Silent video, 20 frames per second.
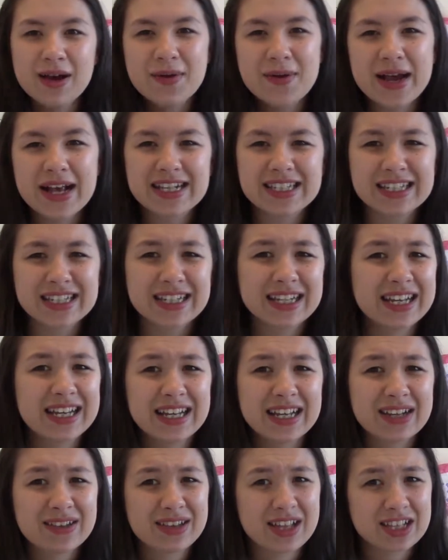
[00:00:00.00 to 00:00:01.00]

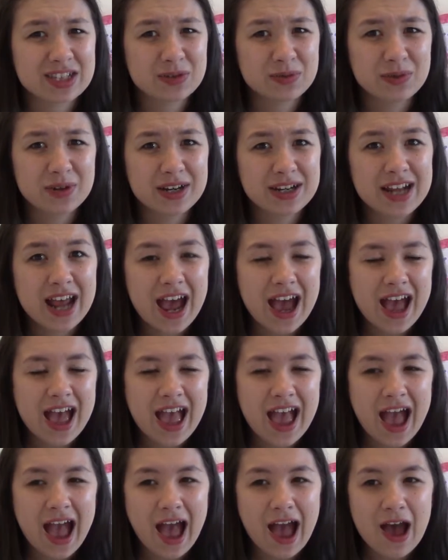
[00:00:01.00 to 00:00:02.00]
basically, if that's a word.
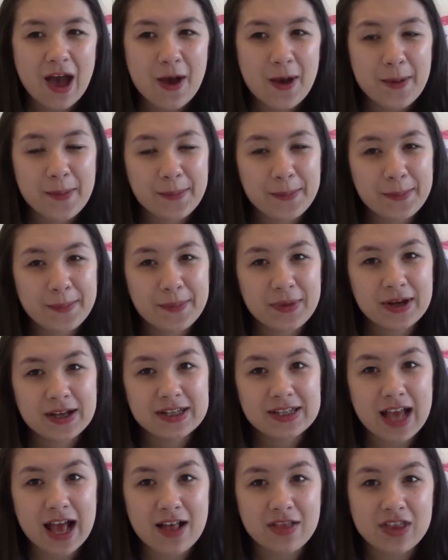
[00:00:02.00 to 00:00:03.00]

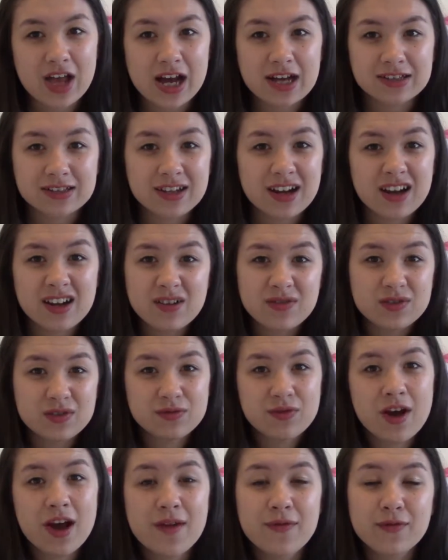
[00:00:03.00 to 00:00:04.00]
But yeah, that's kind of
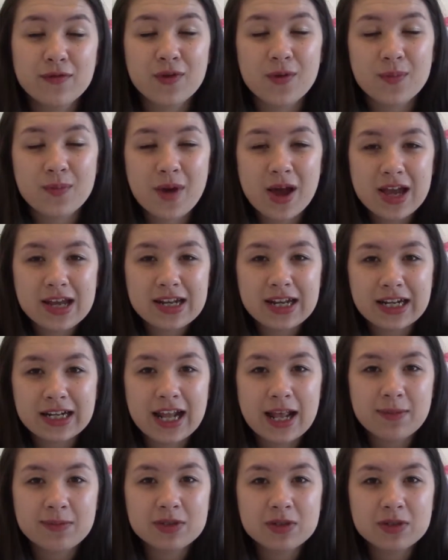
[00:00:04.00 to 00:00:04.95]
derived from my nickname.